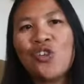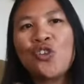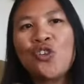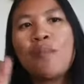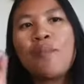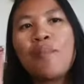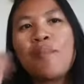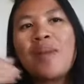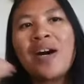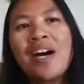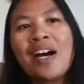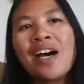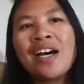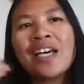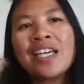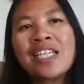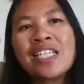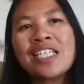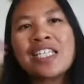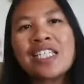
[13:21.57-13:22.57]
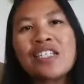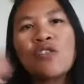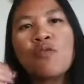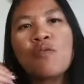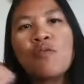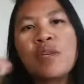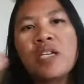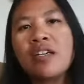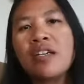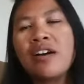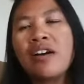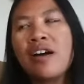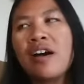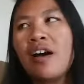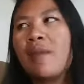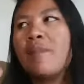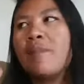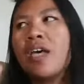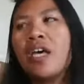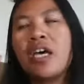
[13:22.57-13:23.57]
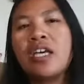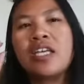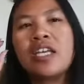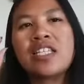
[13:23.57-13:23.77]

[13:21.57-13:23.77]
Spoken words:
Your mind still being calm.